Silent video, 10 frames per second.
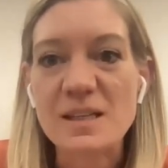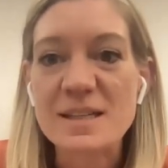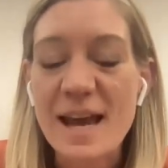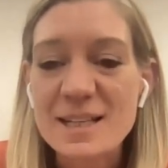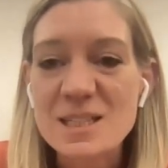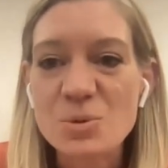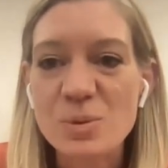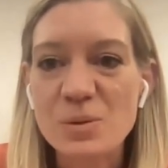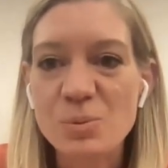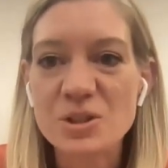Next,
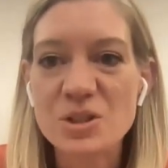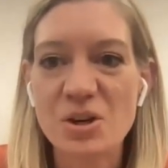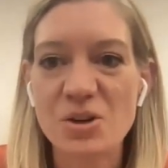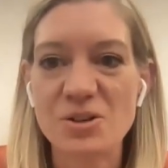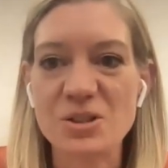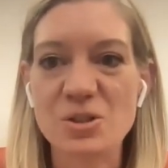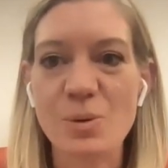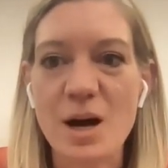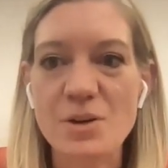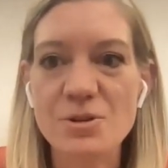we will turn to
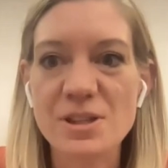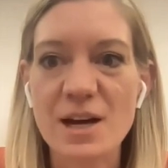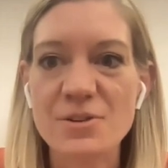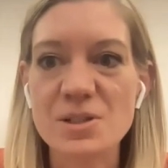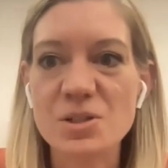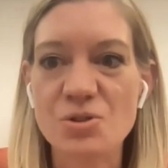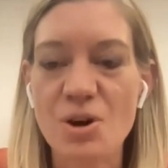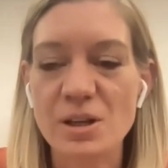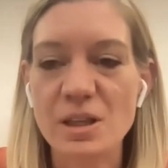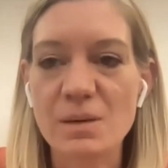100,000
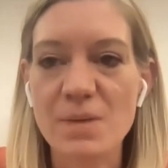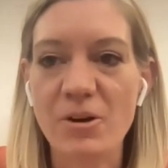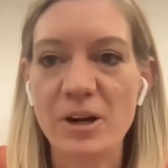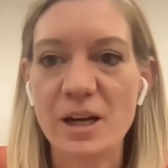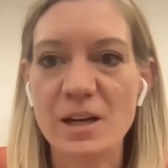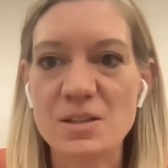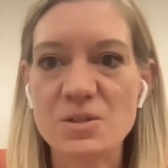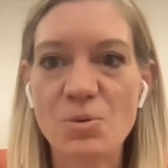Strong in the Americas,